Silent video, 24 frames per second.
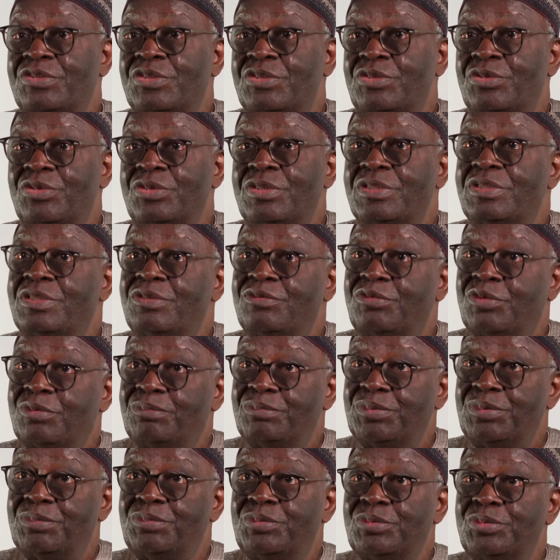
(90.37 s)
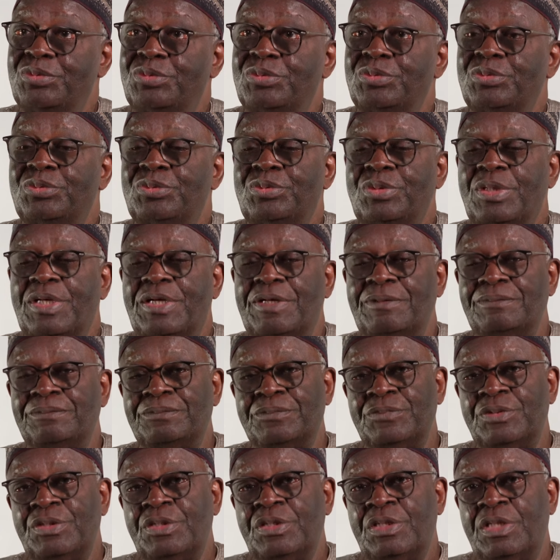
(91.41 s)
security for people to um,
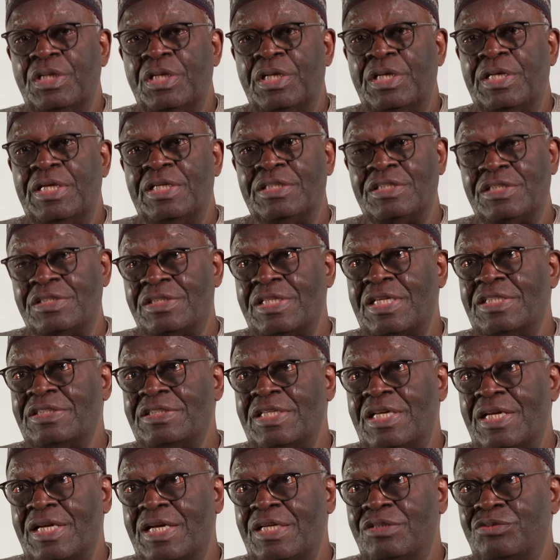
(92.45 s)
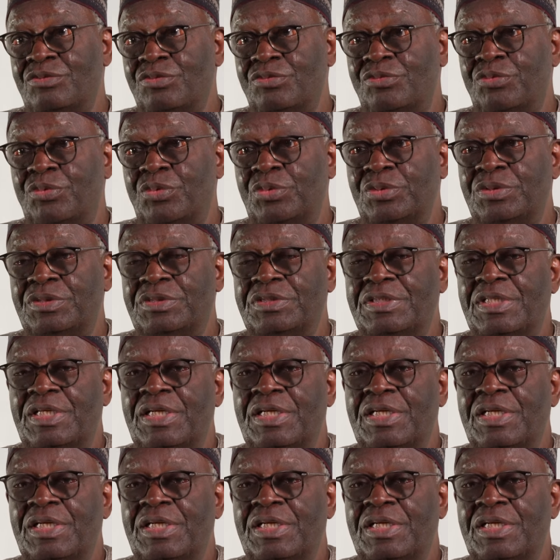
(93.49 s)
uh, exercise their right to vote.